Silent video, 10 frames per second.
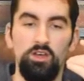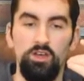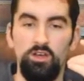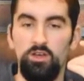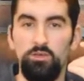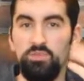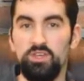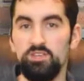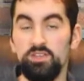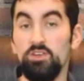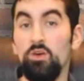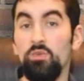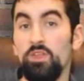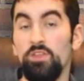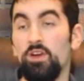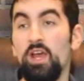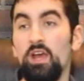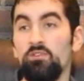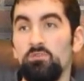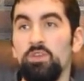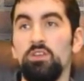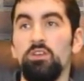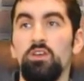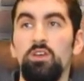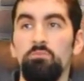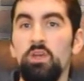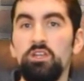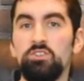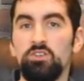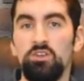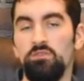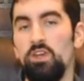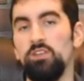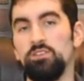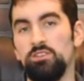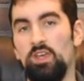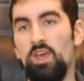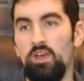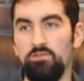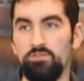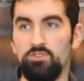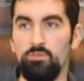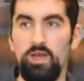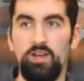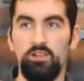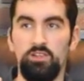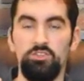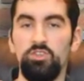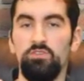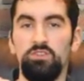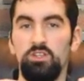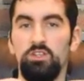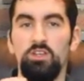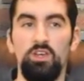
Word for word: Because I know that there have been major events that have dramatically shifted